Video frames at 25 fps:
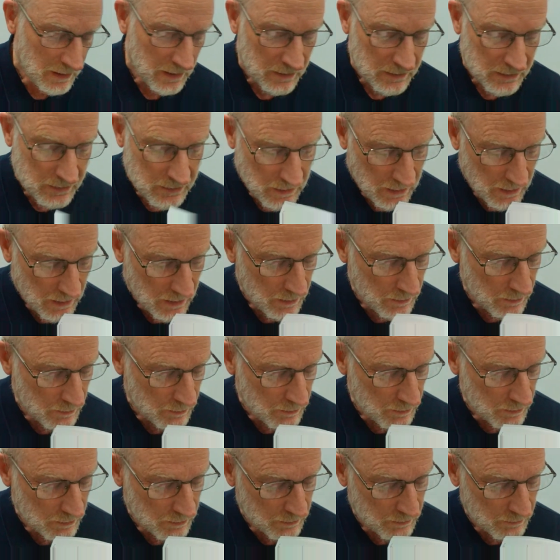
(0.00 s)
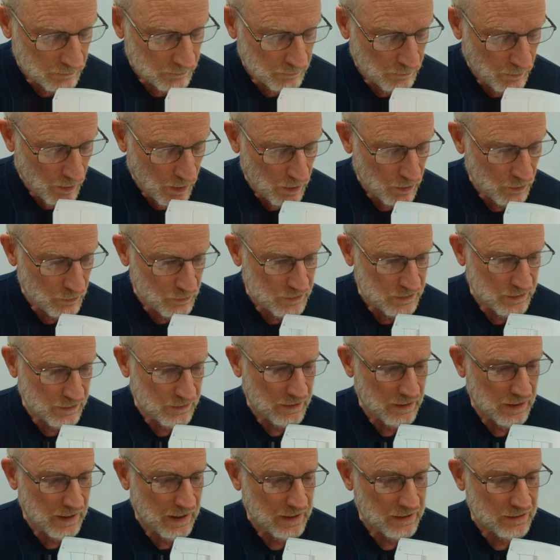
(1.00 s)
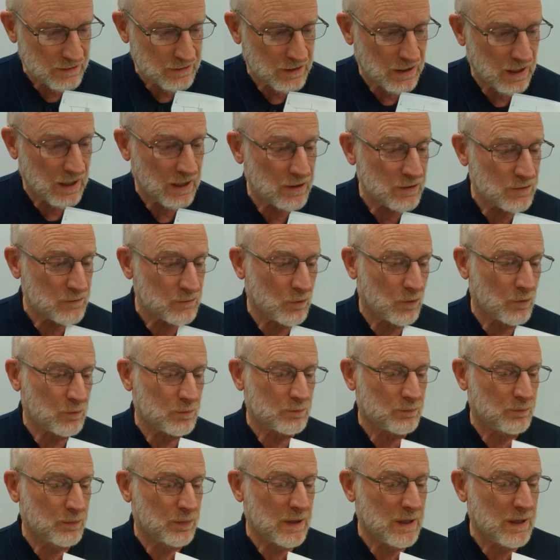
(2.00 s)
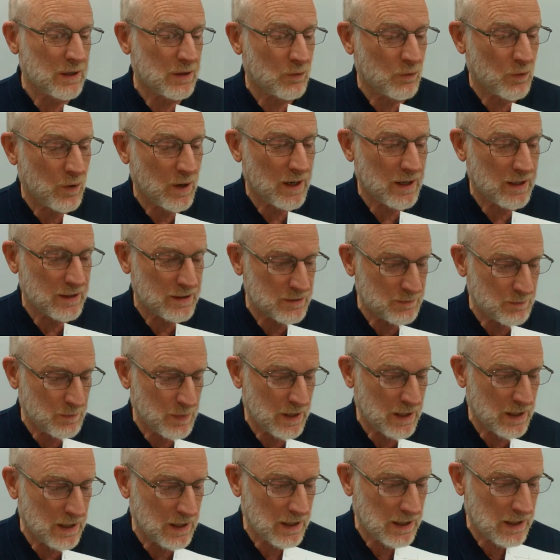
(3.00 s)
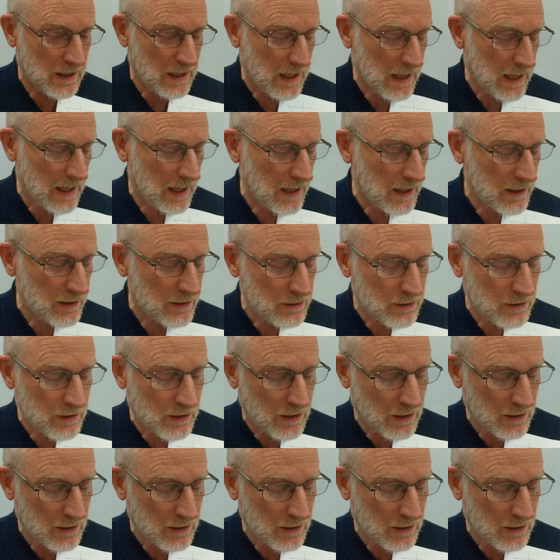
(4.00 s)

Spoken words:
tomorrow's and the next days won't be quite as big, and